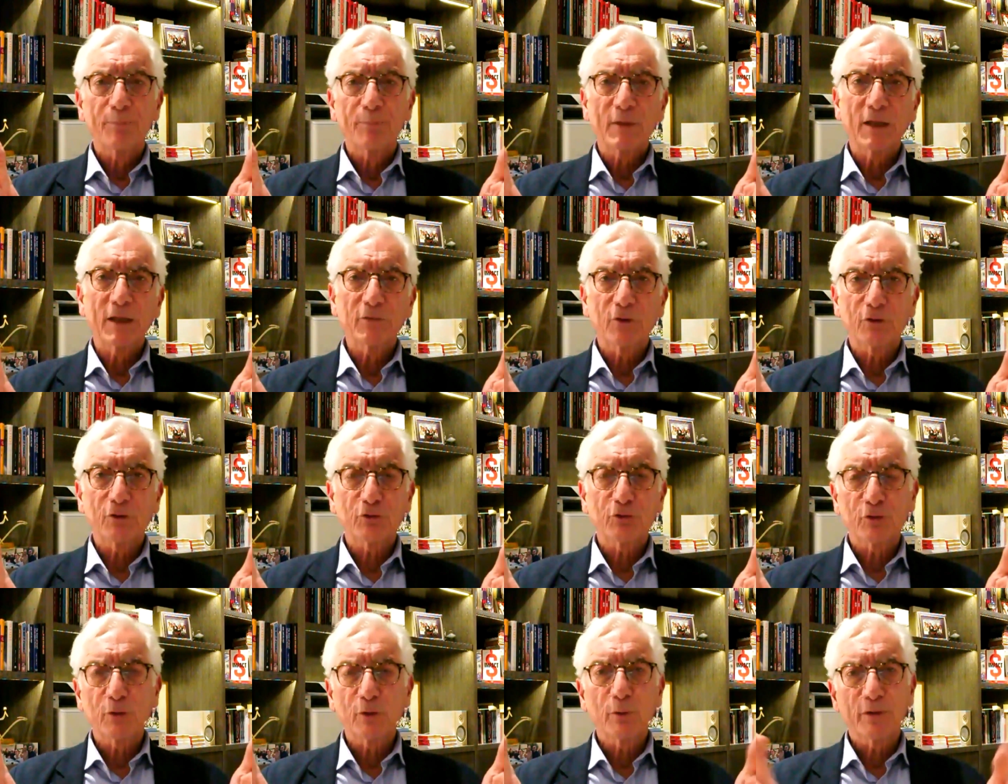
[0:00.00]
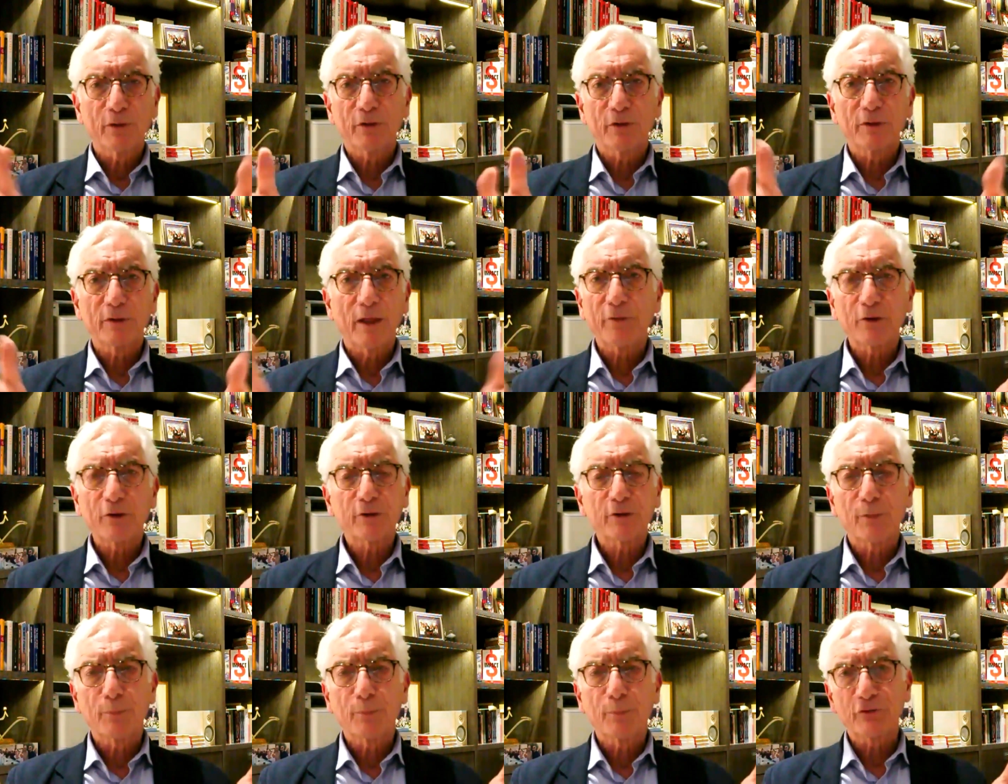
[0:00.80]
industry with another
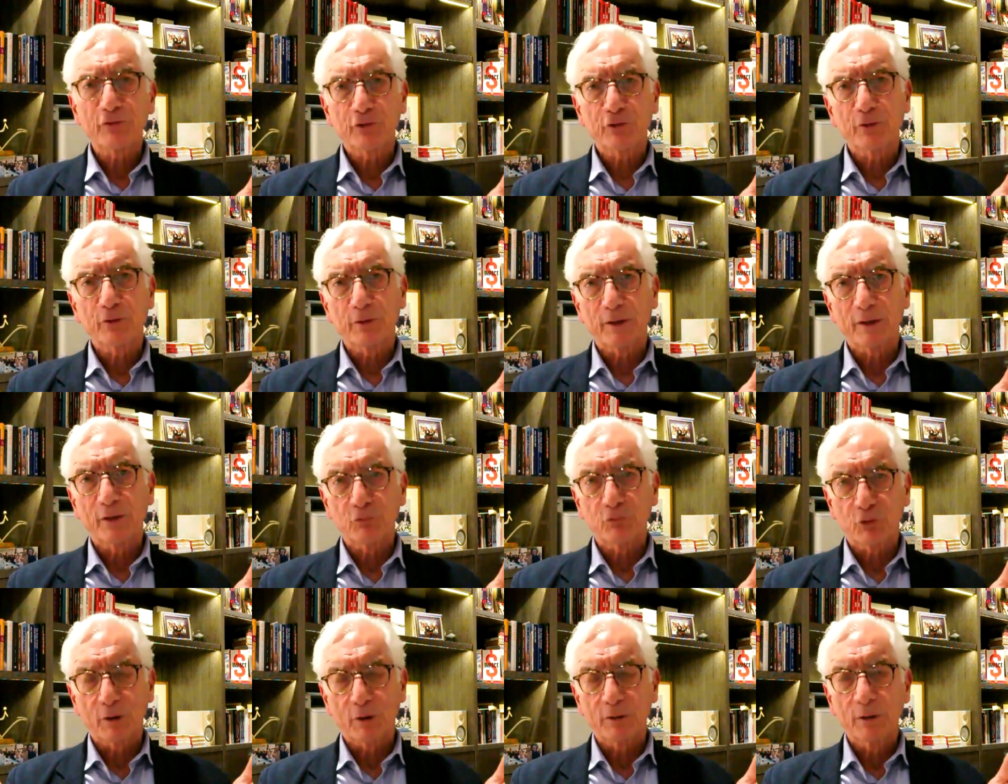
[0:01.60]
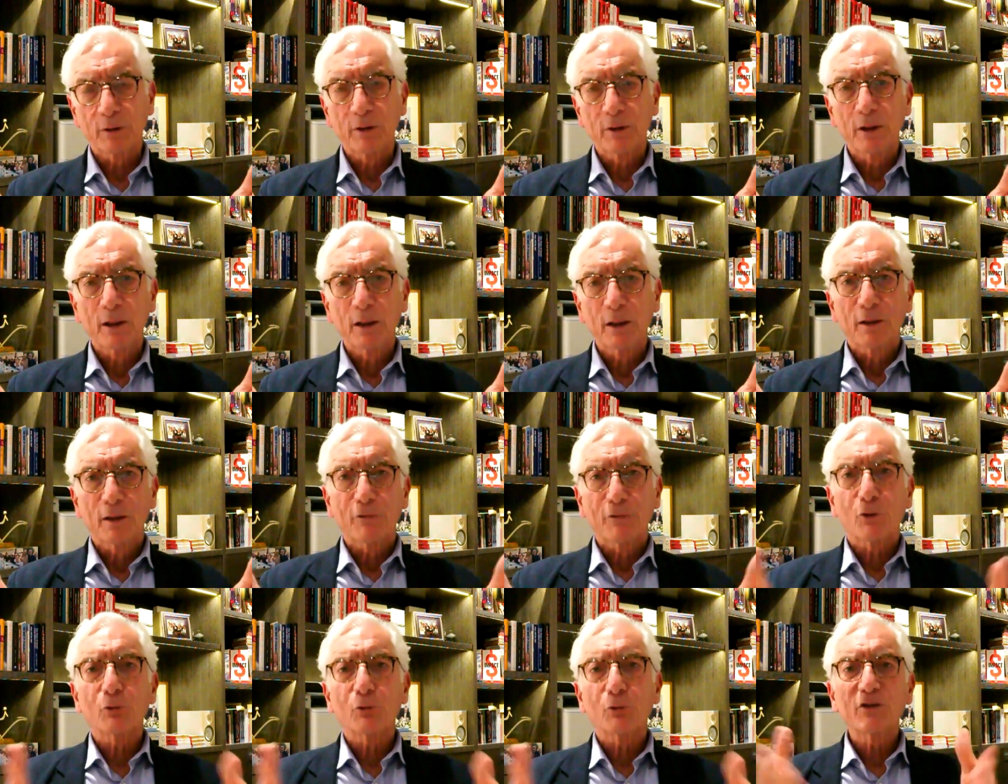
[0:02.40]
combustion engine.
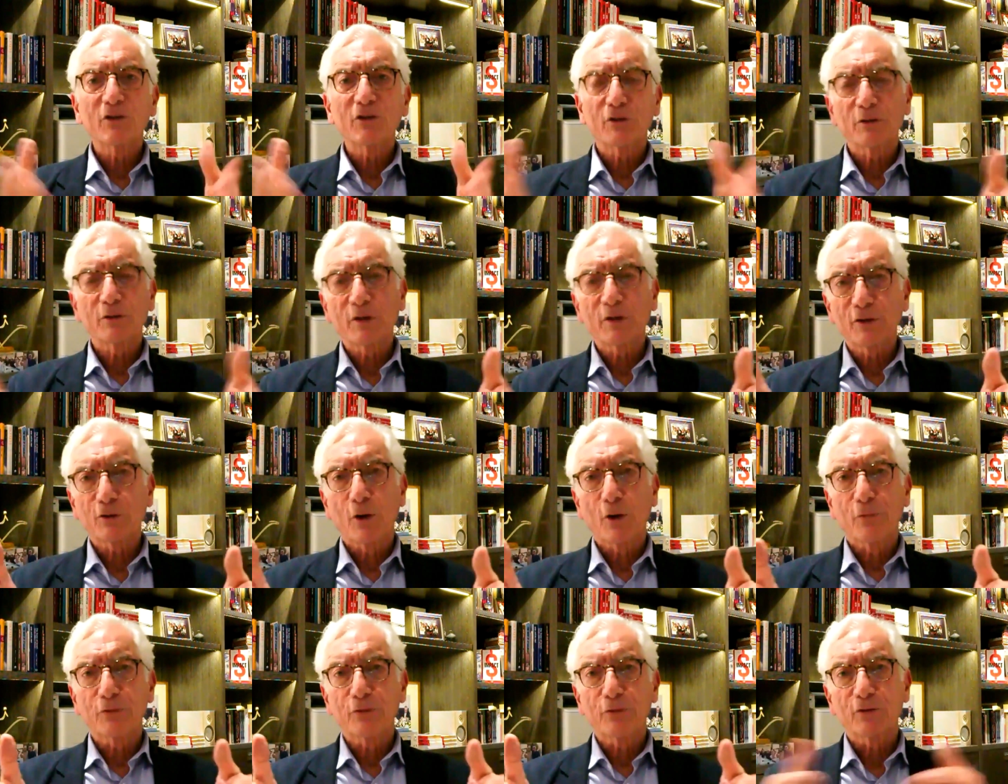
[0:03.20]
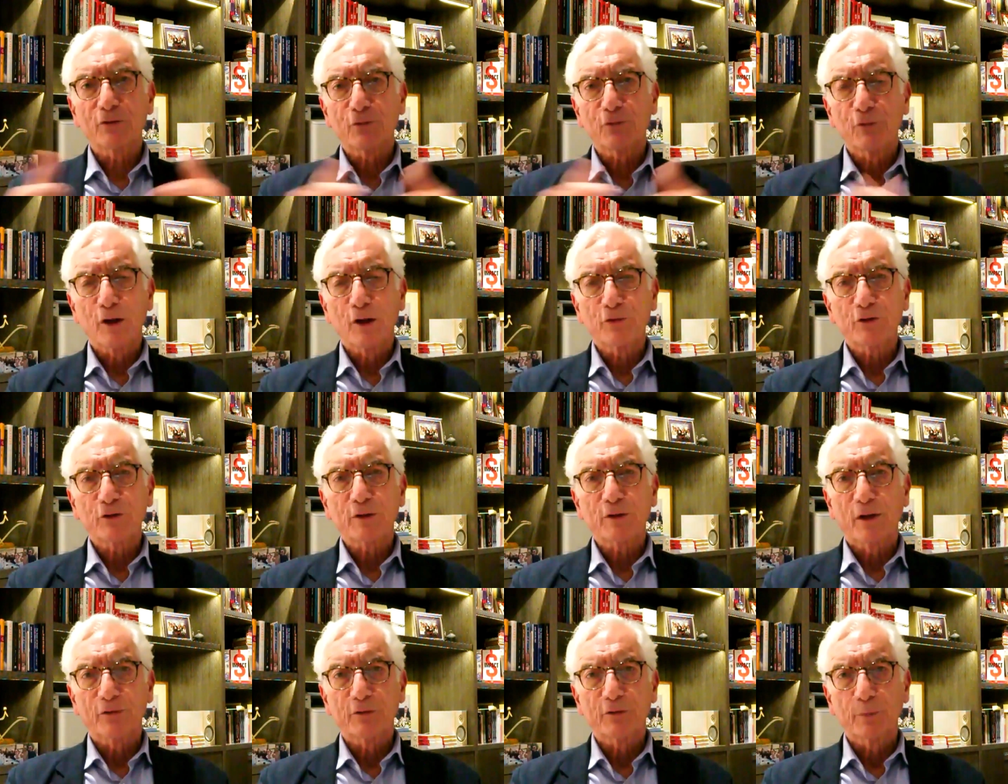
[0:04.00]
The reason it got its first
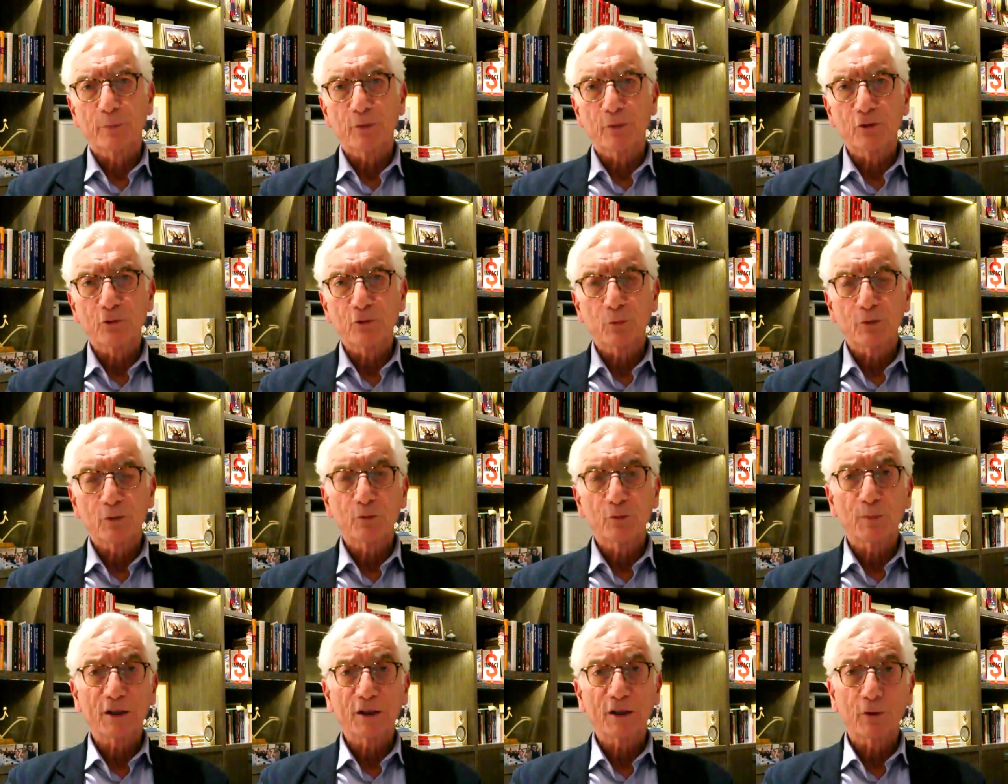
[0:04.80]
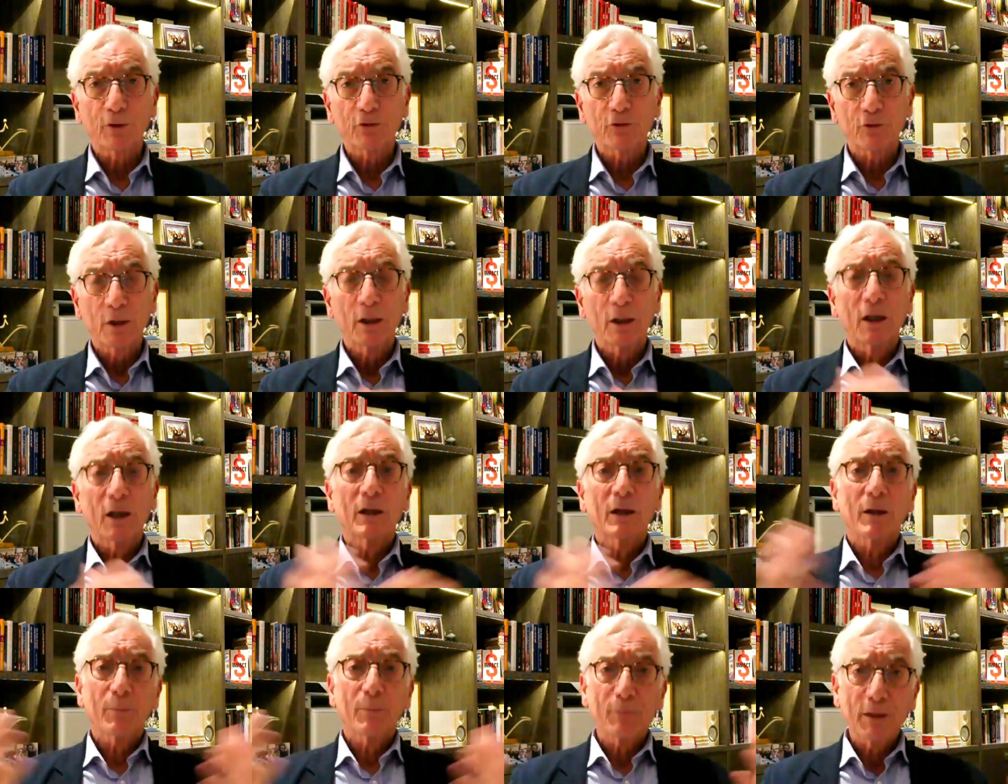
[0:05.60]
customers was because
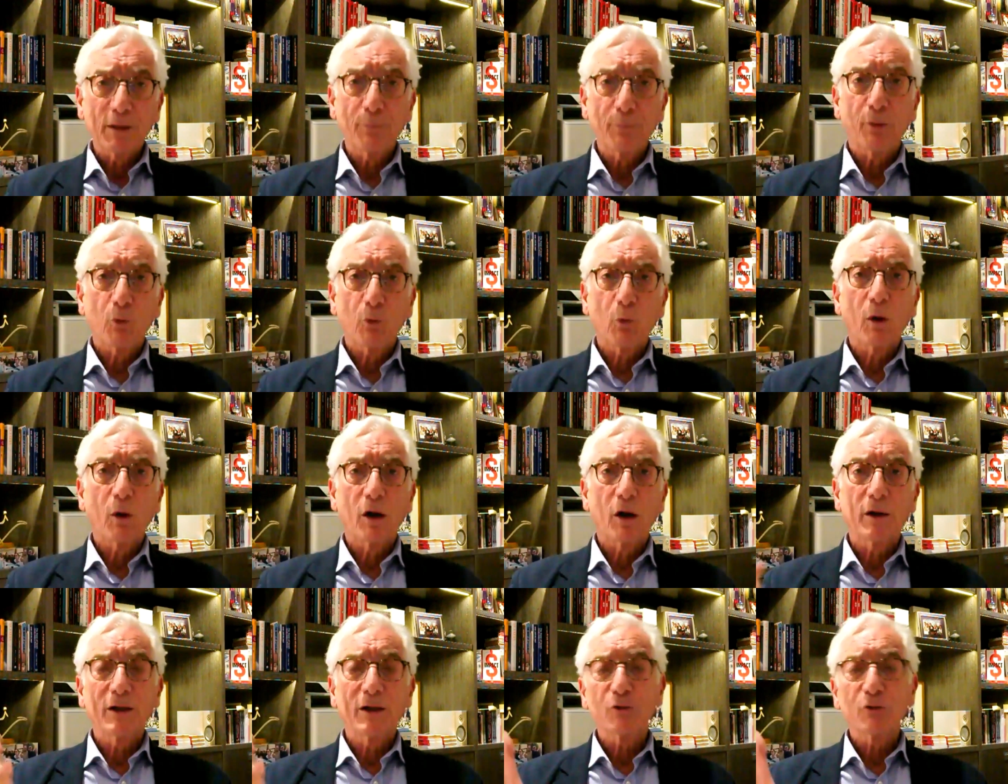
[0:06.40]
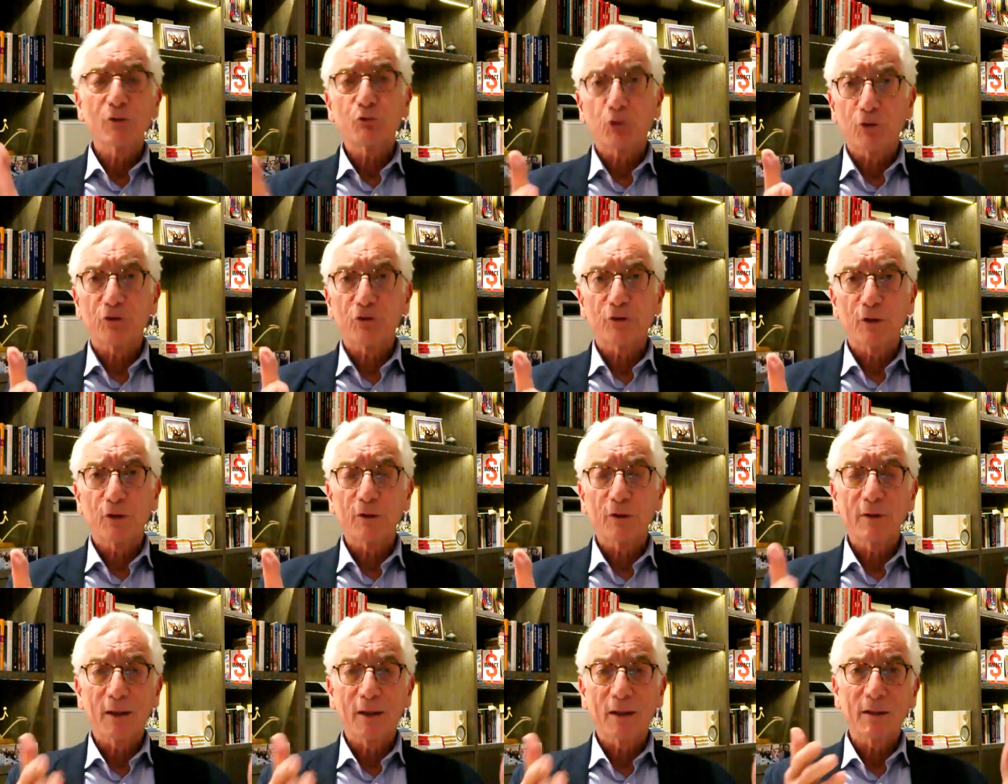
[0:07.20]
people were
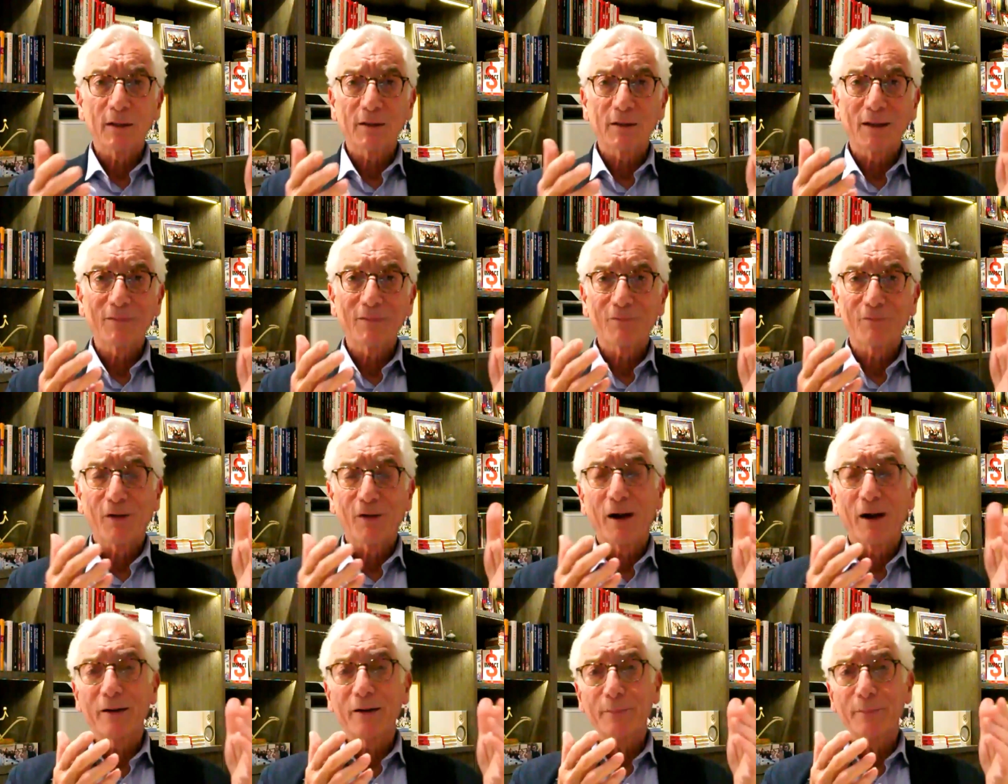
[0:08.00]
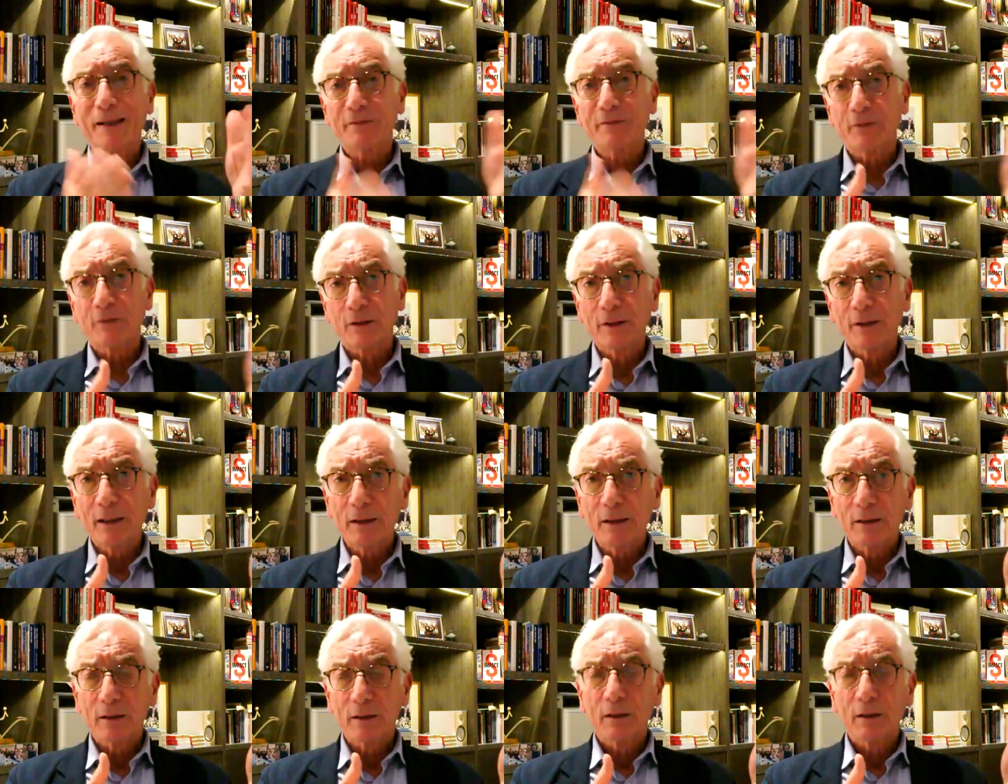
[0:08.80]
interested in an
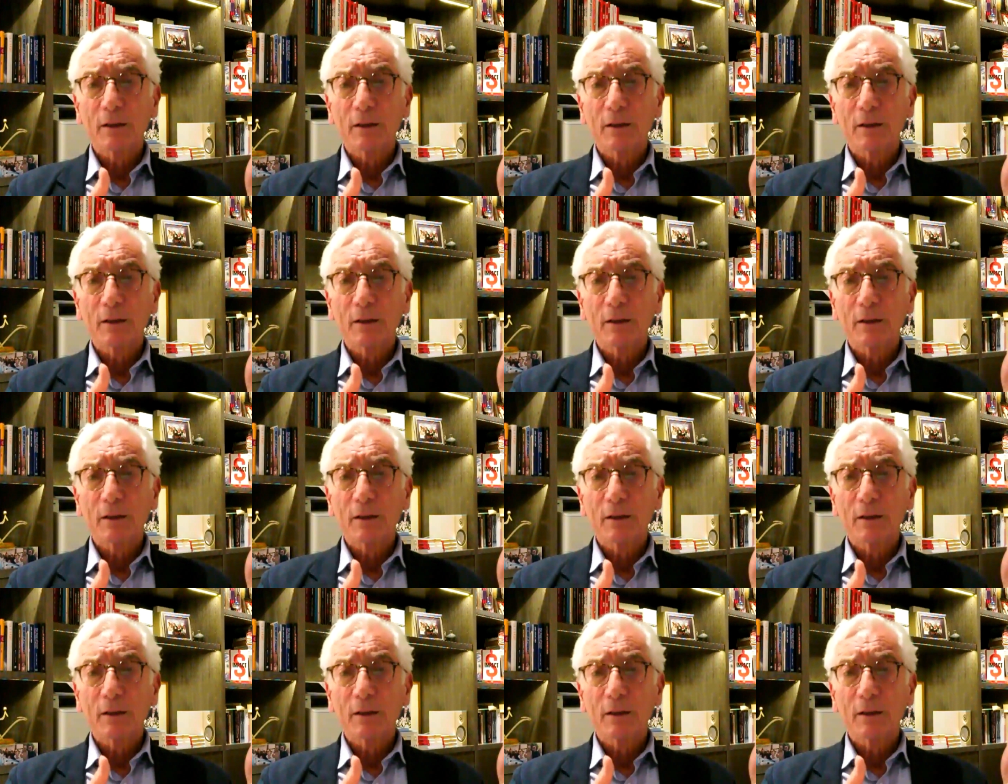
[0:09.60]
environmentally